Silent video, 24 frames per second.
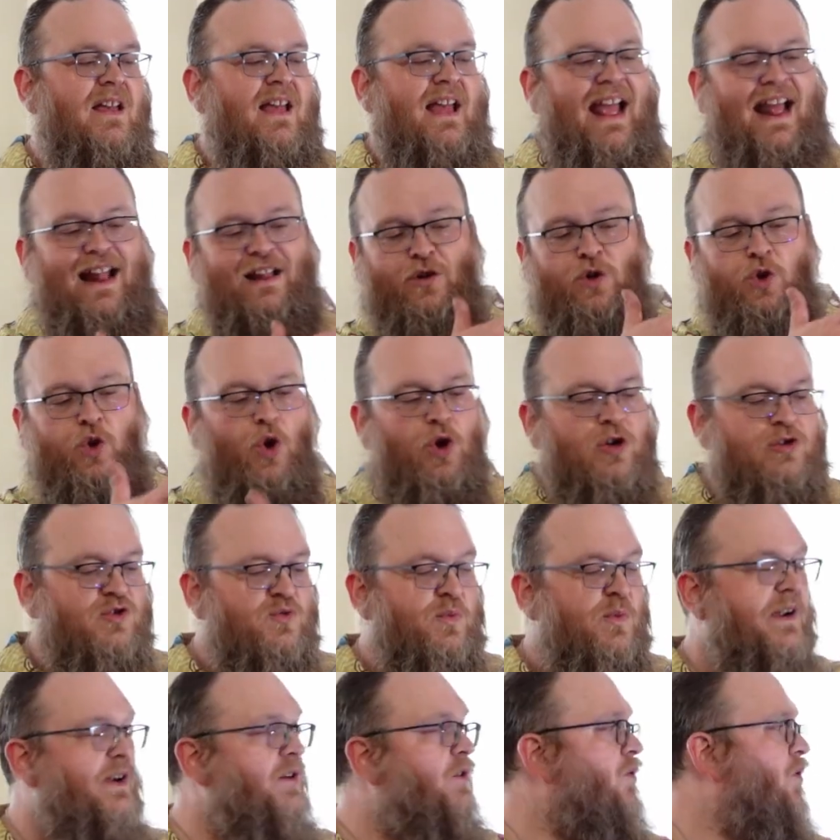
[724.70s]
it looks
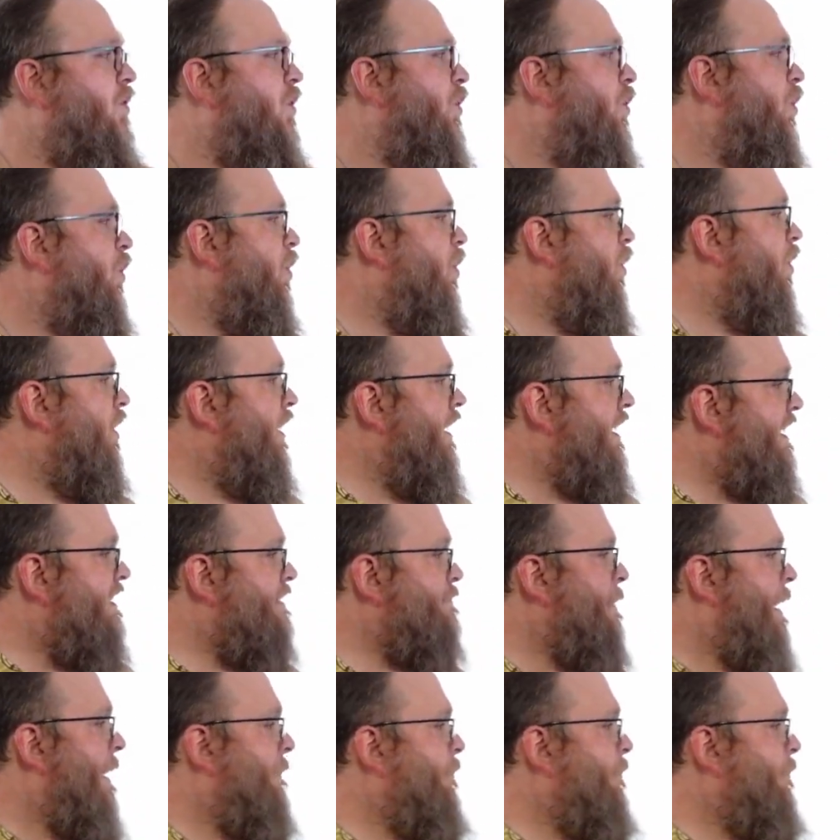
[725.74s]
real cool and it's my